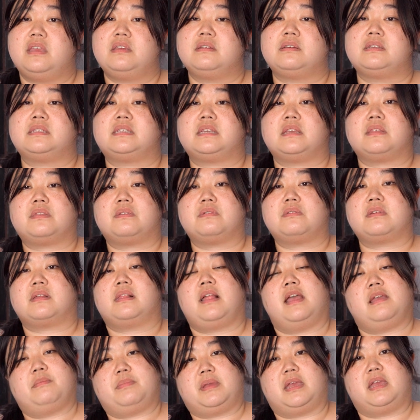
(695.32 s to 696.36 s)
you can see it through the
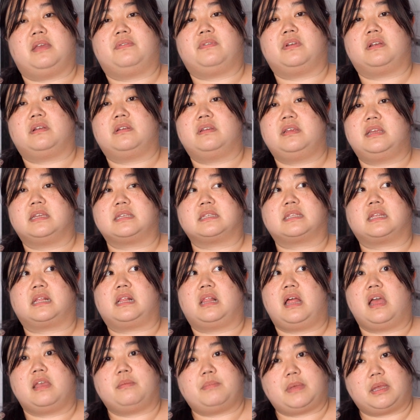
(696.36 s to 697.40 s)
client behavior. Is the
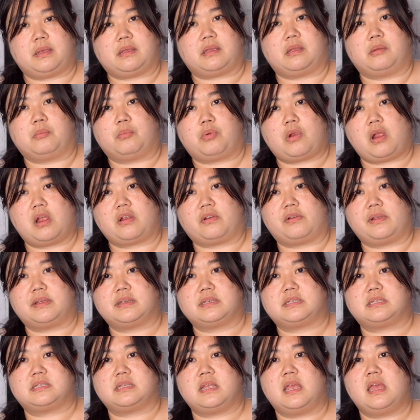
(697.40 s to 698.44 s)
client making
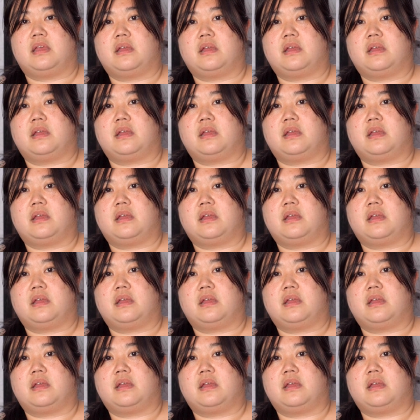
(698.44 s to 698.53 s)
progress?